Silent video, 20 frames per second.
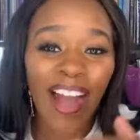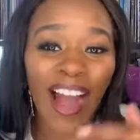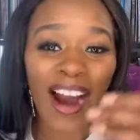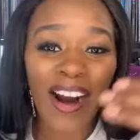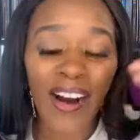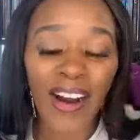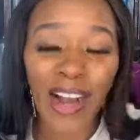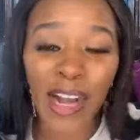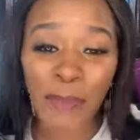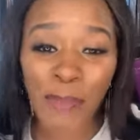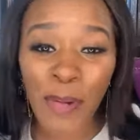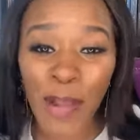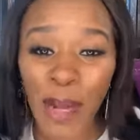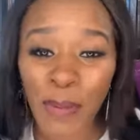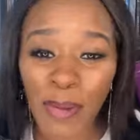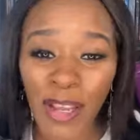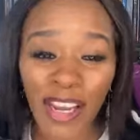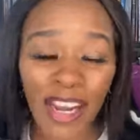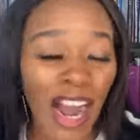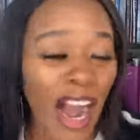our
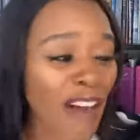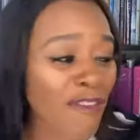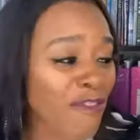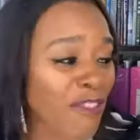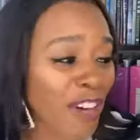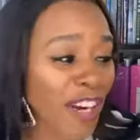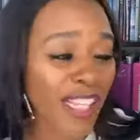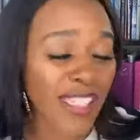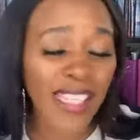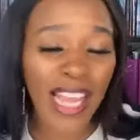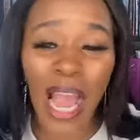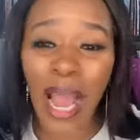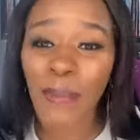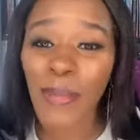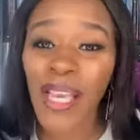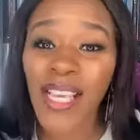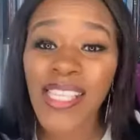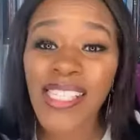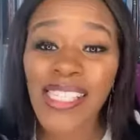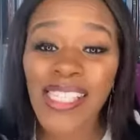upcoming conference.
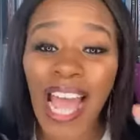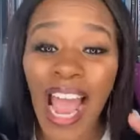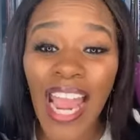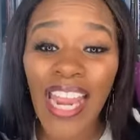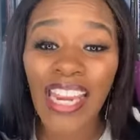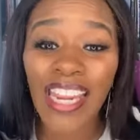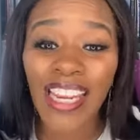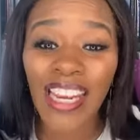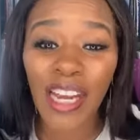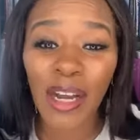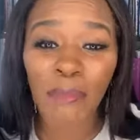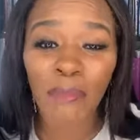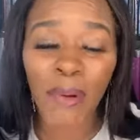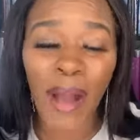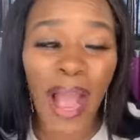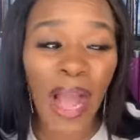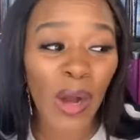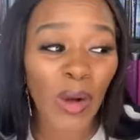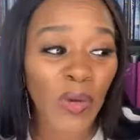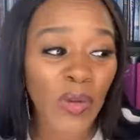I'm excited
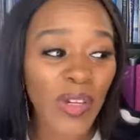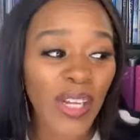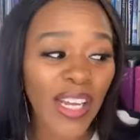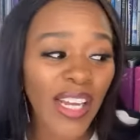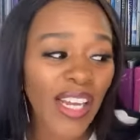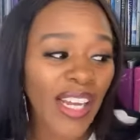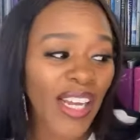about